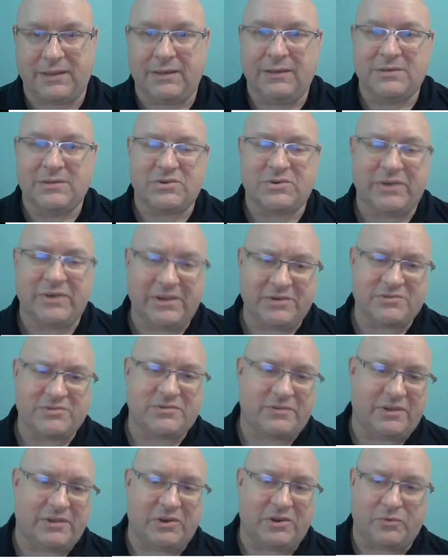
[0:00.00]
So
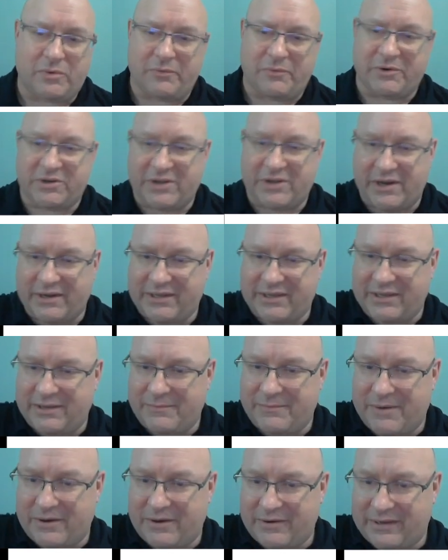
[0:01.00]
here's what we're talking
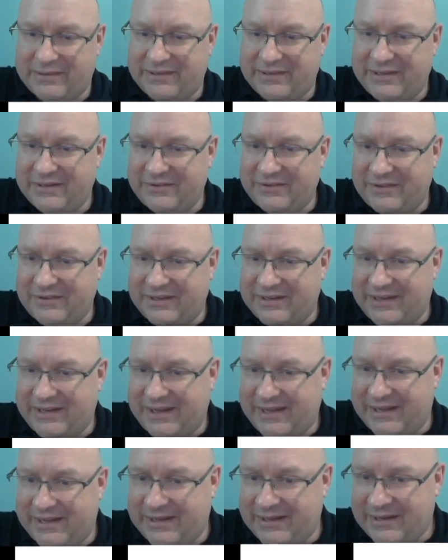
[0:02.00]
about at the end of the
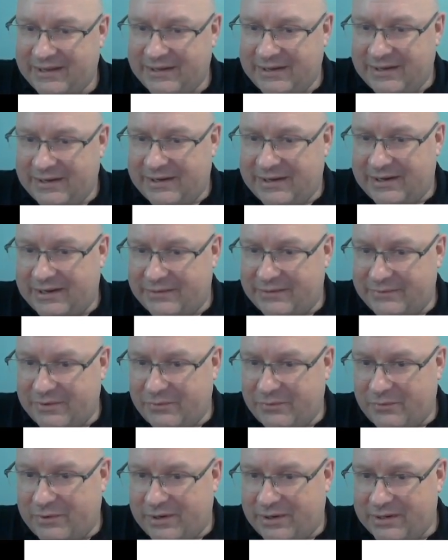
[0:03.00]
day. We
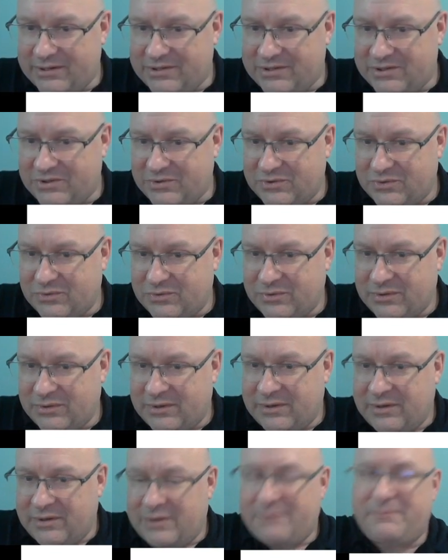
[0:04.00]
want to
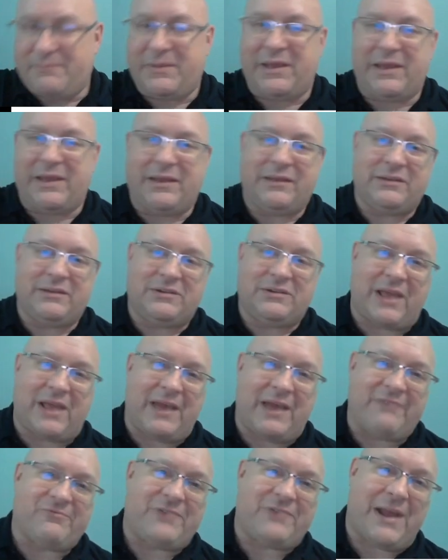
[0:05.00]

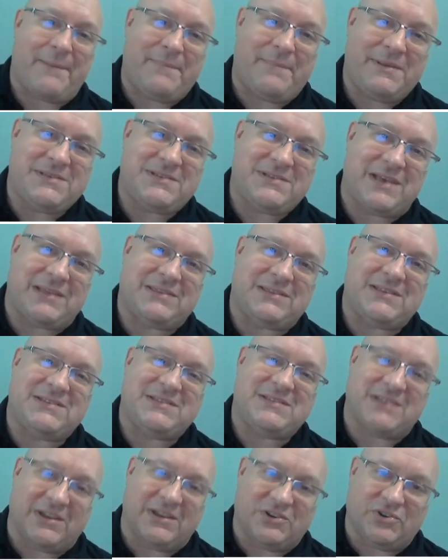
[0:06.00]
have Rapids at the
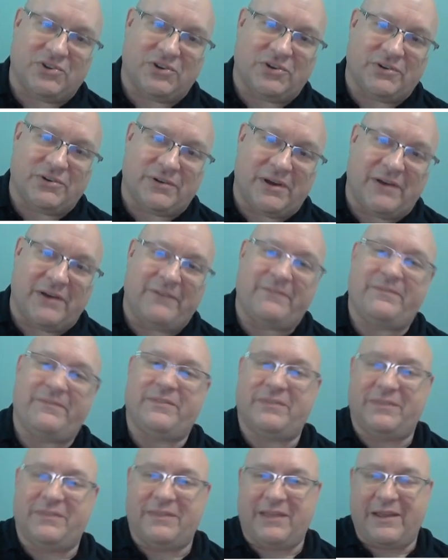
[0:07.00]
center of
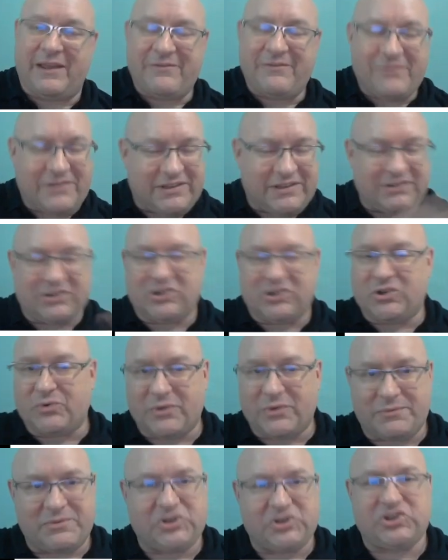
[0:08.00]
everything to do
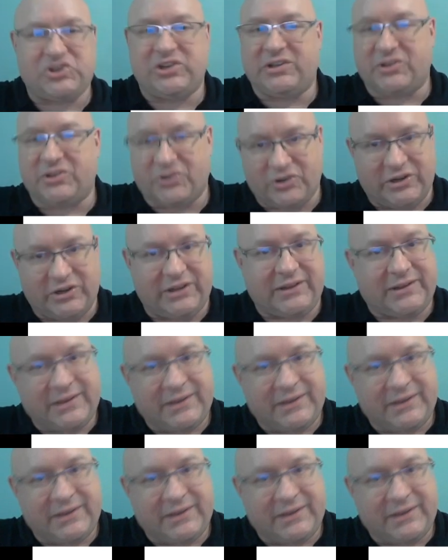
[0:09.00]
with machine learning.